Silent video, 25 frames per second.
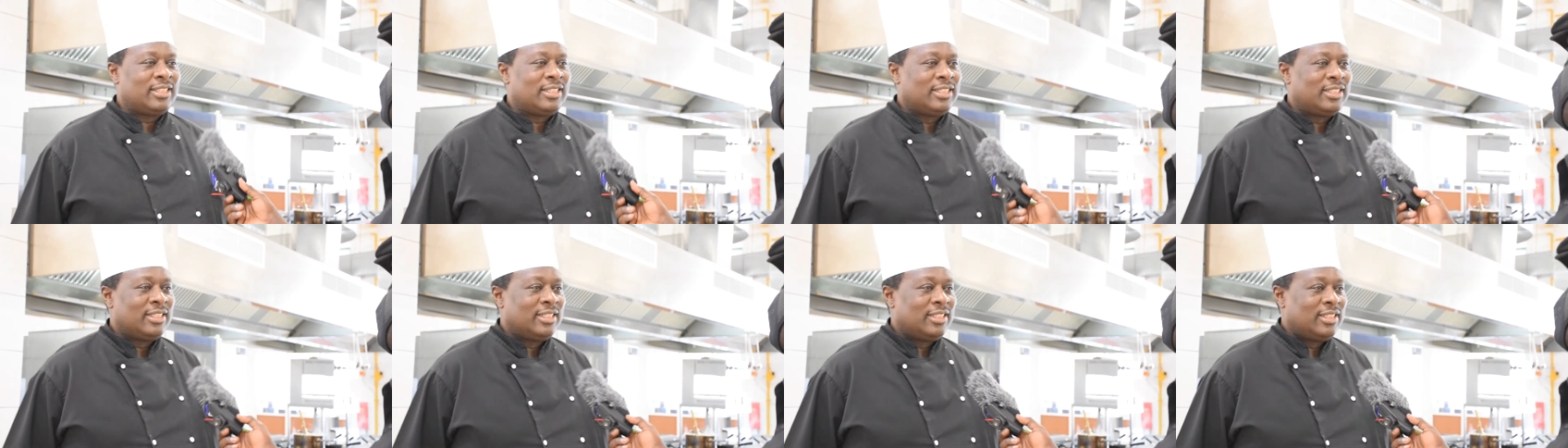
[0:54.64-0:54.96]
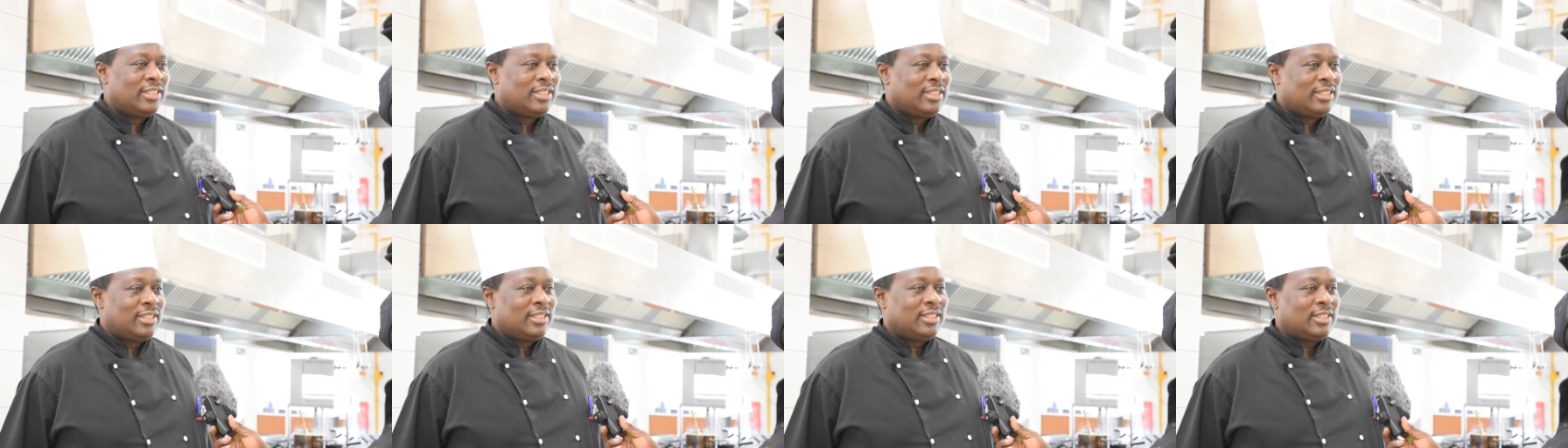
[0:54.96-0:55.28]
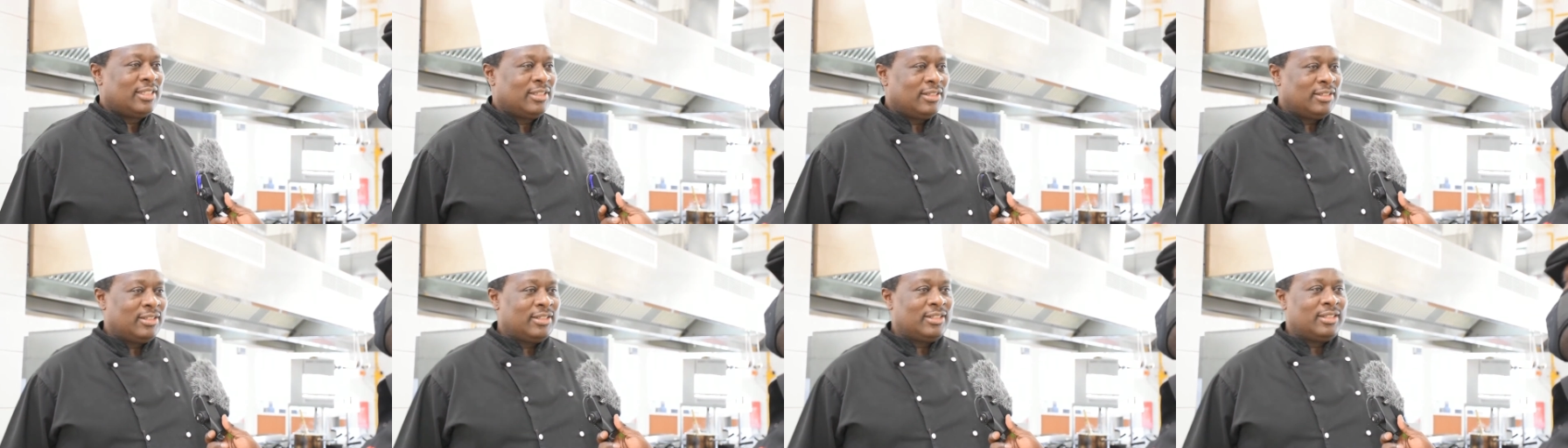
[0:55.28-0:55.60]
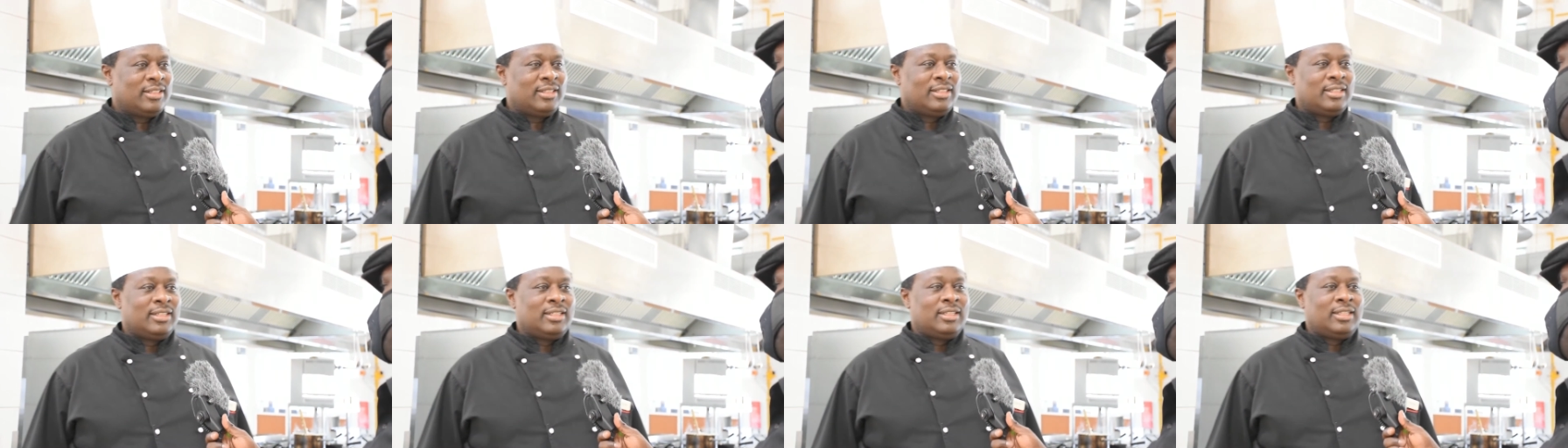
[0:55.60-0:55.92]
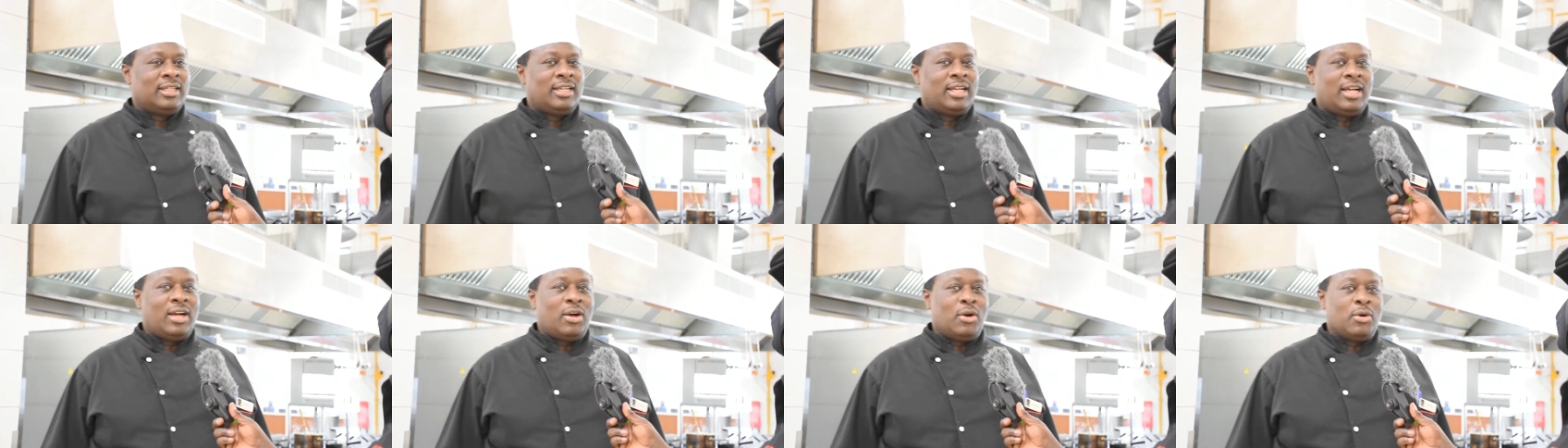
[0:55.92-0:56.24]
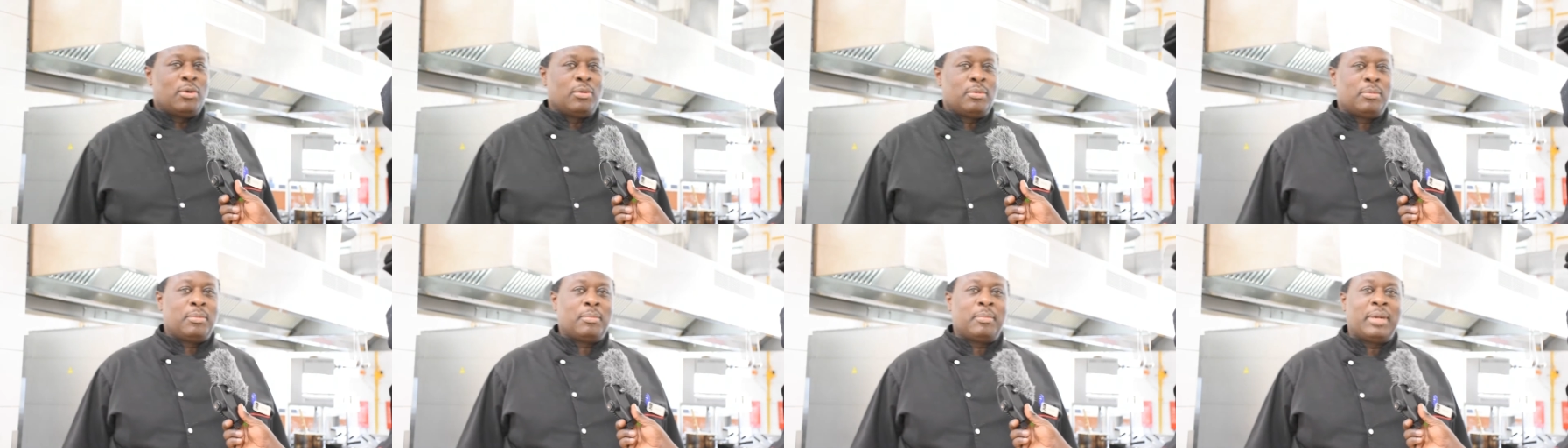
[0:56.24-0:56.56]
and uh, what yeah. get
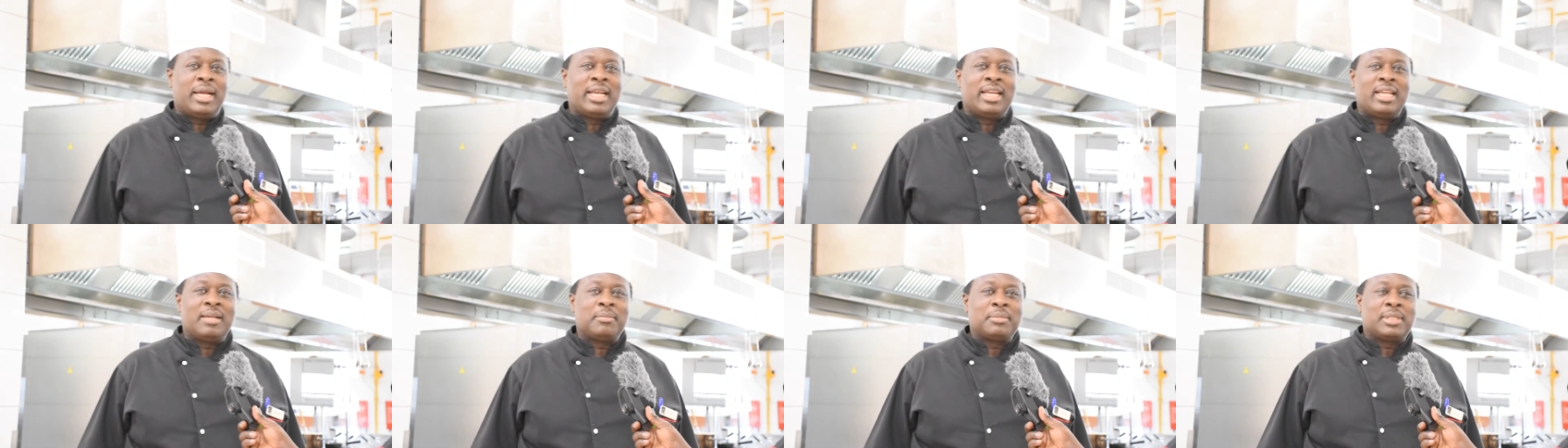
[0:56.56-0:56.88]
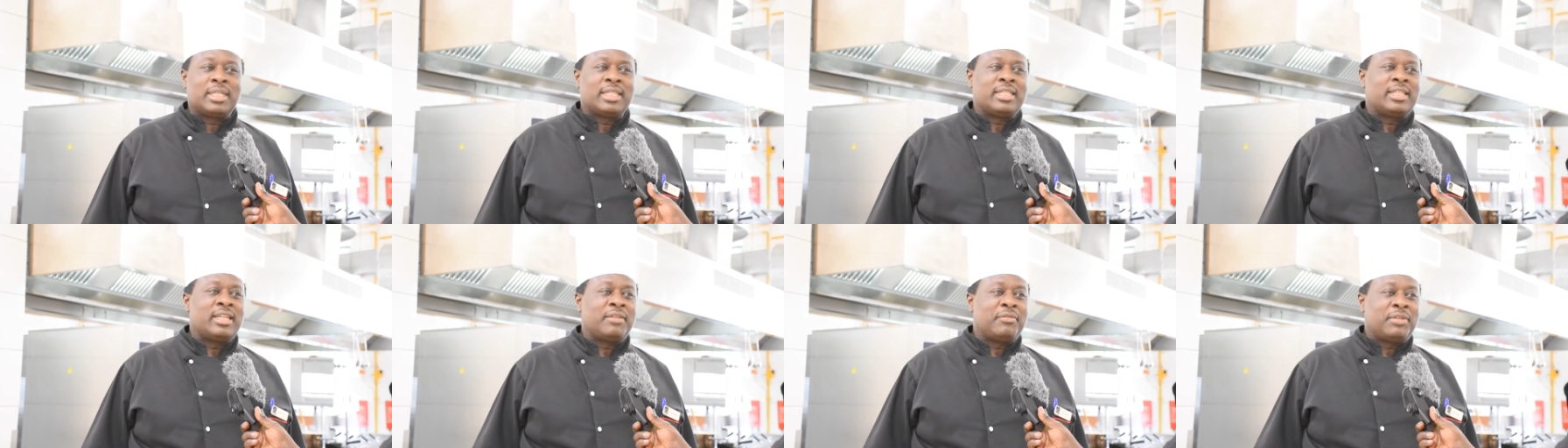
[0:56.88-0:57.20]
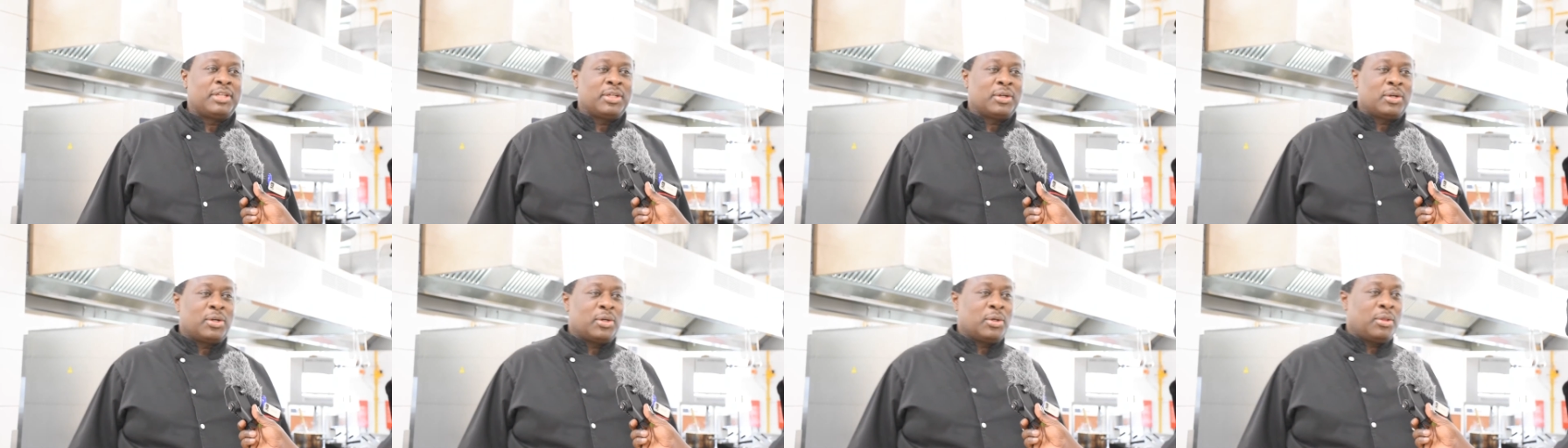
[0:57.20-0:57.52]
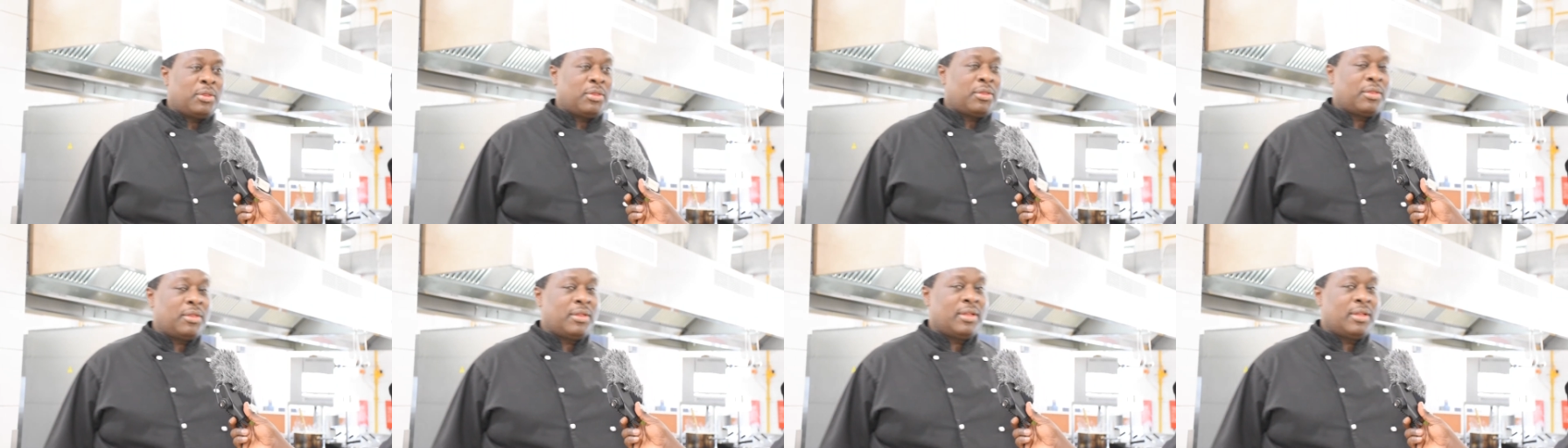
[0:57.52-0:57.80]
Oh, my name is David Okov.